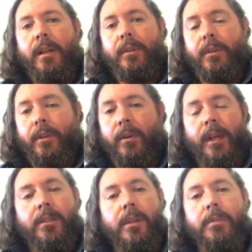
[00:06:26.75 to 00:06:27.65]
If you know how
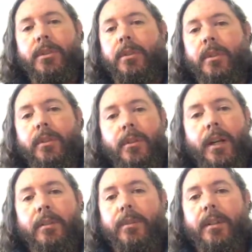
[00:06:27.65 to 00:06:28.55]
to troubleshoot it and you
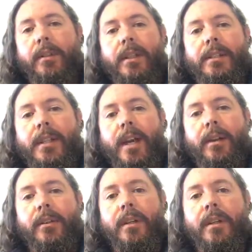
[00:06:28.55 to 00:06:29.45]
know how to figure things
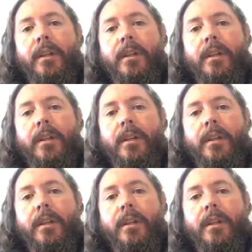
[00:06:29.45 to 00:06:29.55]
out,